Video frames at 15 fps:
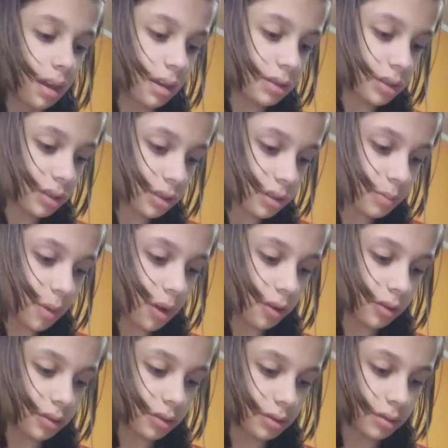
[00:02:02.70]
just a
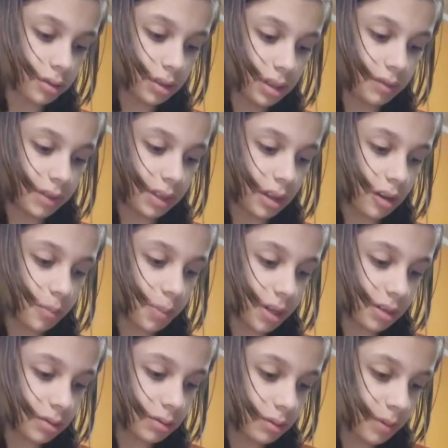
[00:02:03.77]
smaller, even layered
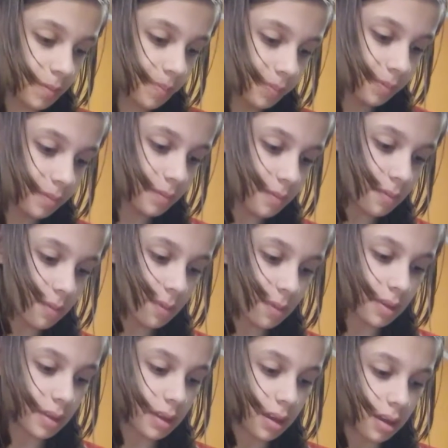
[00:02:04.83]
puzzle,
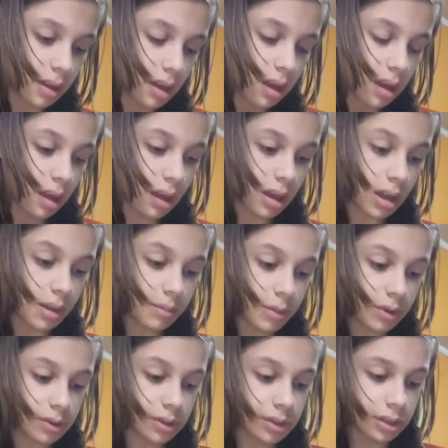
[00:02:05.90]

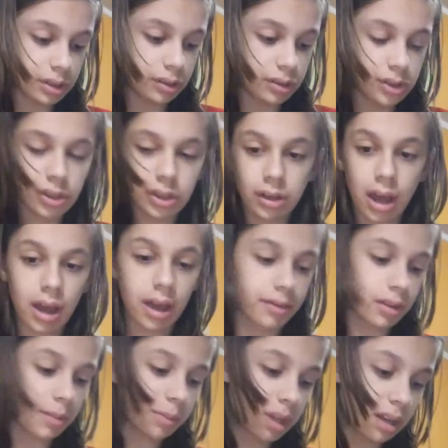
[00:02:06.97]
you should have
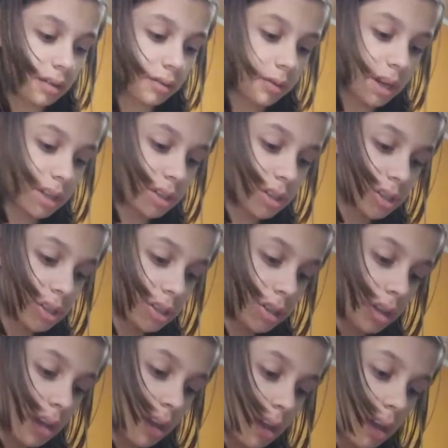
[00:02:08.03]
something
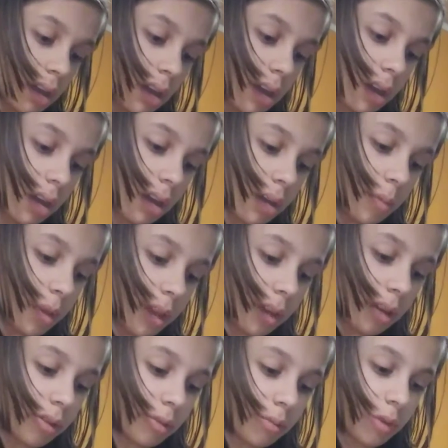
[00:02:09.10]
which, like
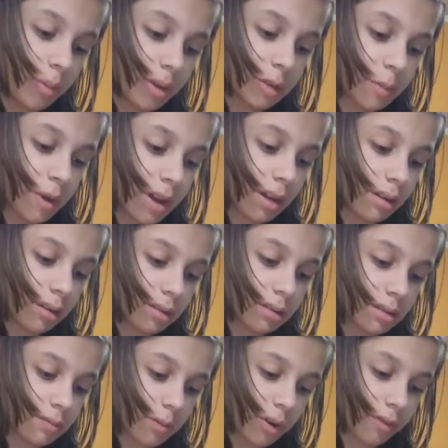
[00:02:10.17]
on the Rubik's brand, this
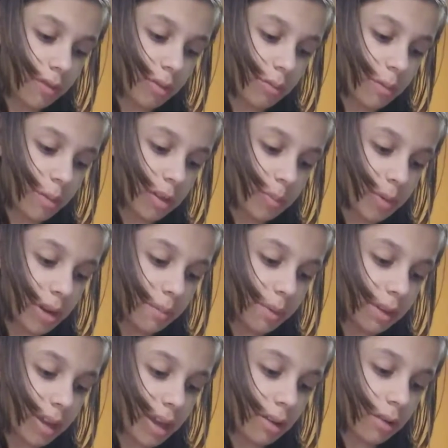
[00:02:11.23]
doesn't work for the Rubik's brand,
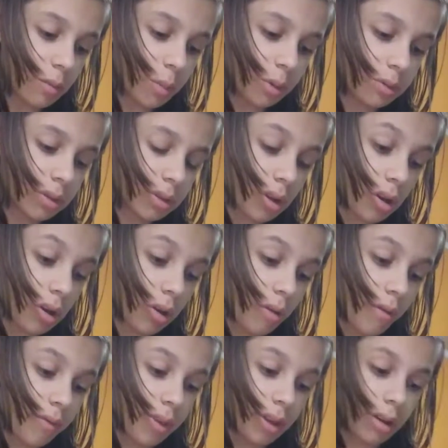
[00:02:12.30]
but like almost
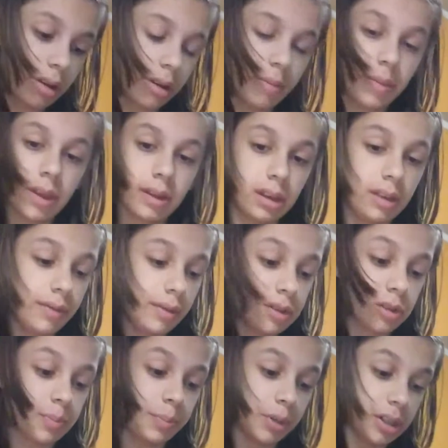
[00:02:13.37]
all of the, even
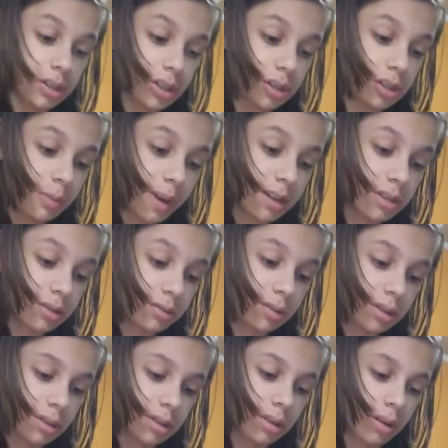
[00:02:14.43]
just budget
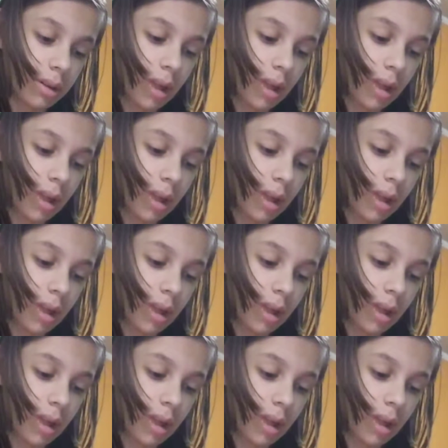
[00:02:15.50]
2x2s,